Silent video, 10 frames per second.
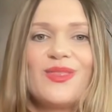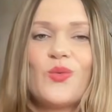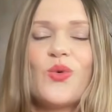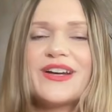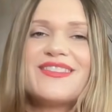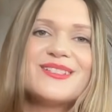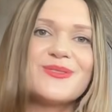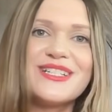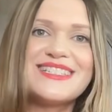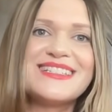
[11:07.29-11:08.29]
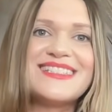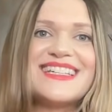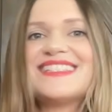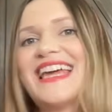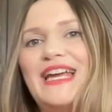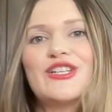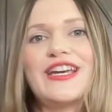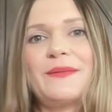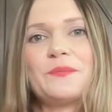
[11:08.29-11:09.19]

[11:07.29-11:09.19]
One of these reasons is aging.